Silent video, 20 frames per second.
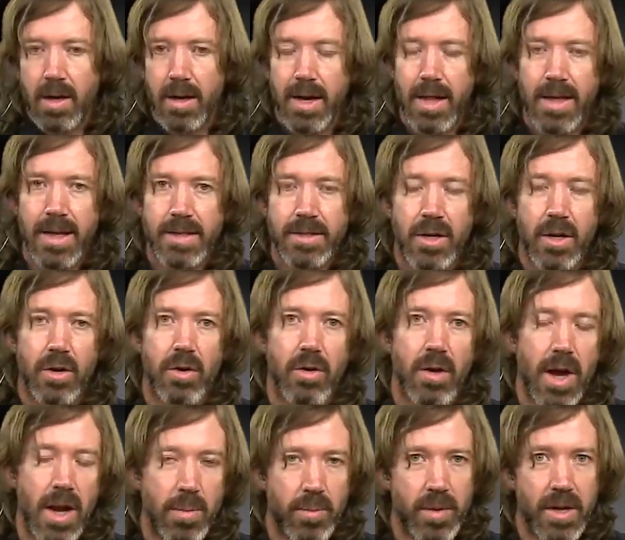Now that's a
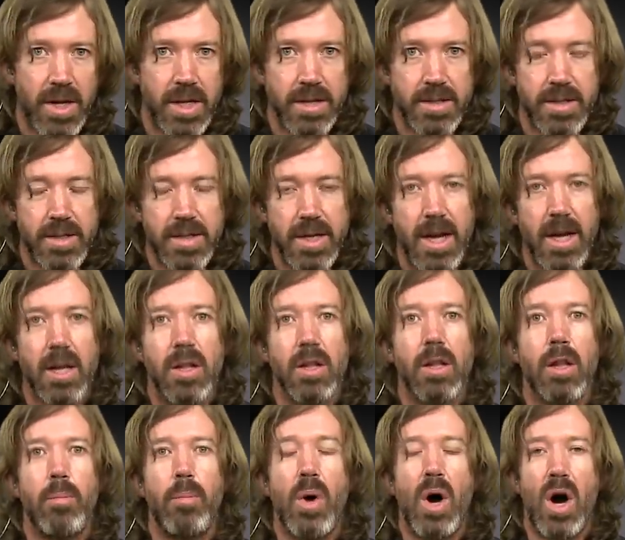great place to take a
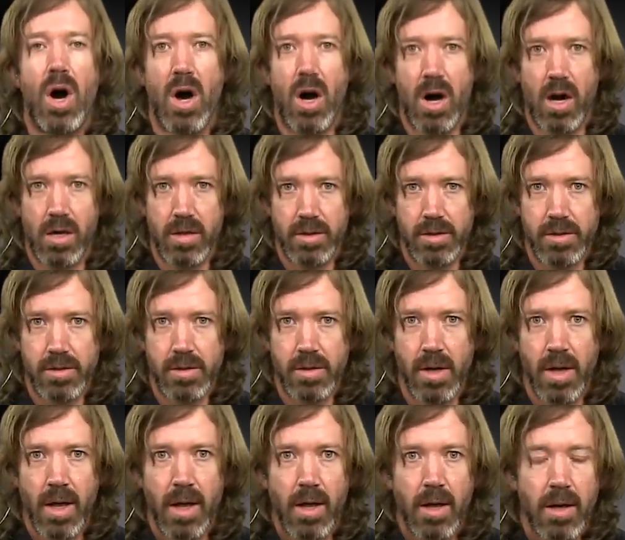little pause.
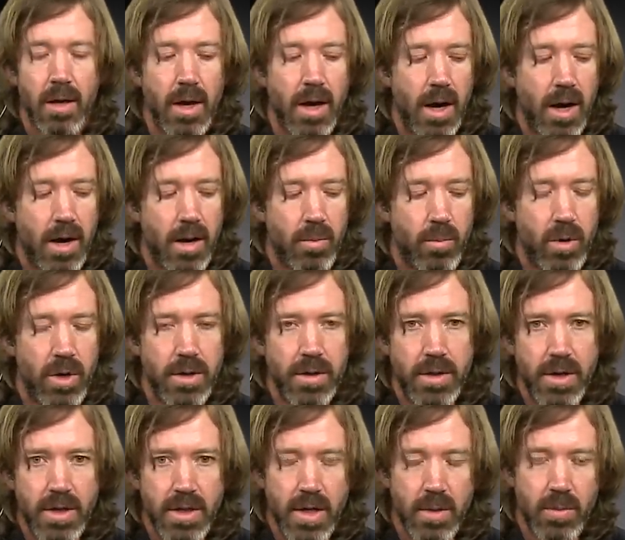Uh, one
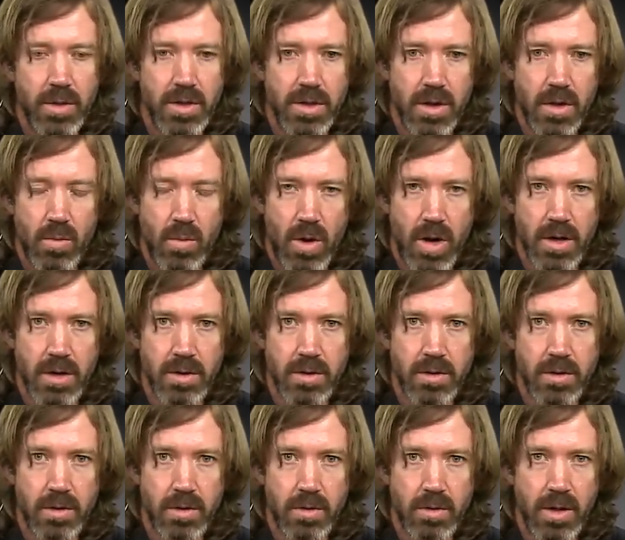thing that we don't want to
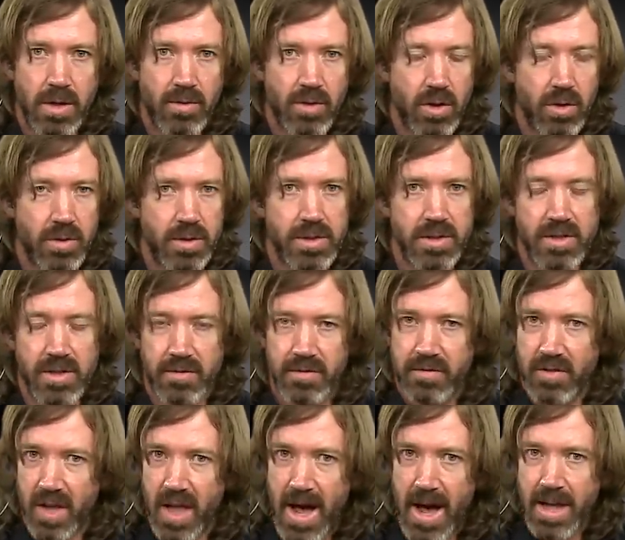do, even though this is a
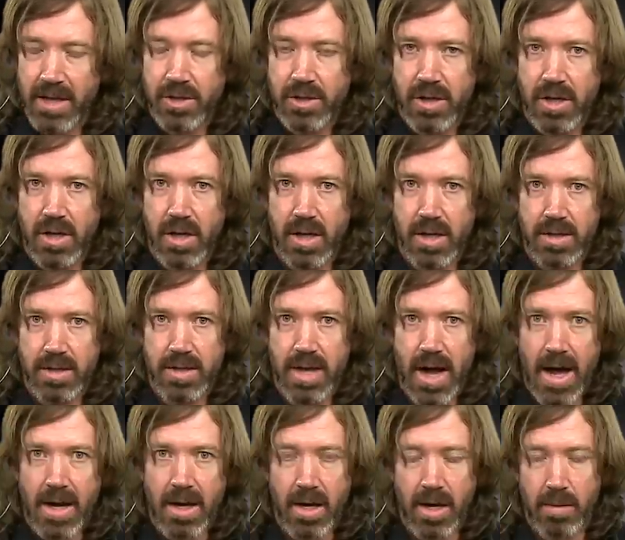flashy,
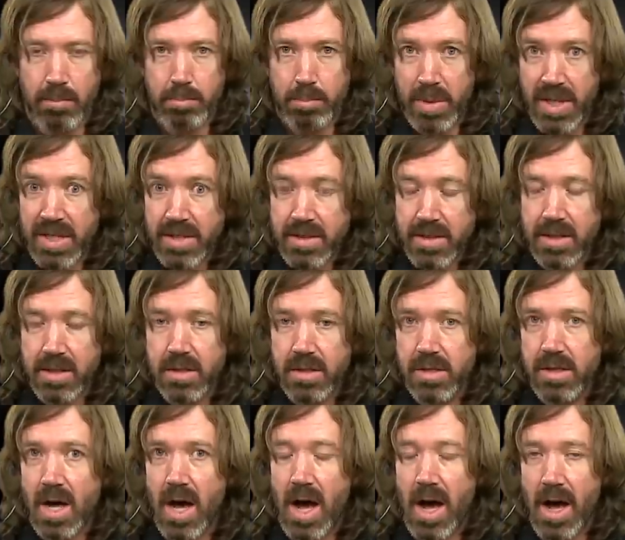exciting, busy
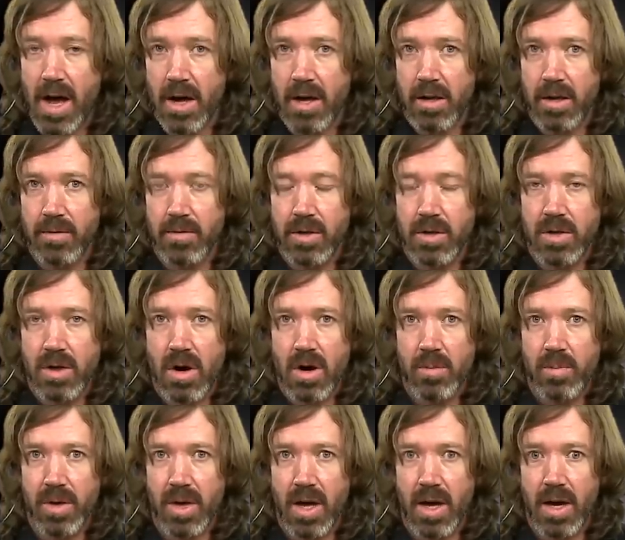style of guitar
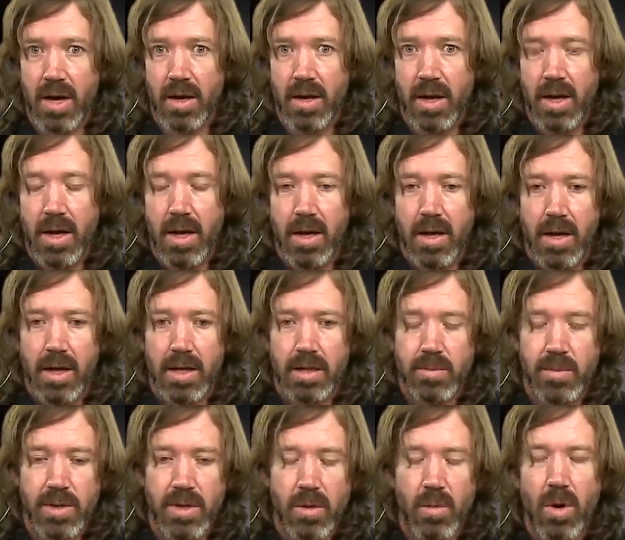playing, is
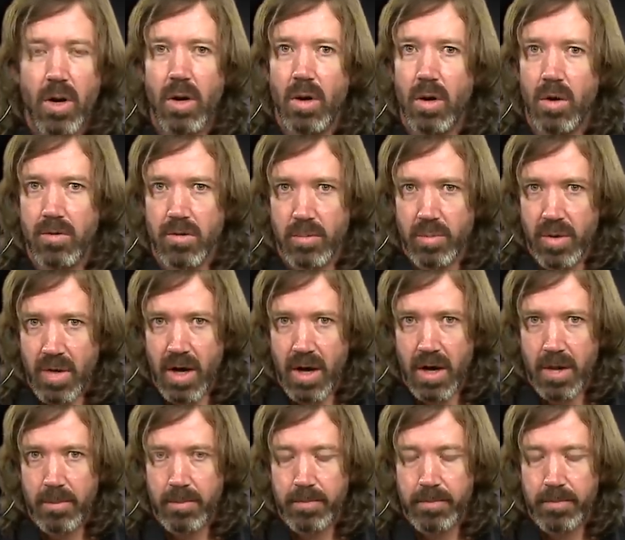we don't want to overplay.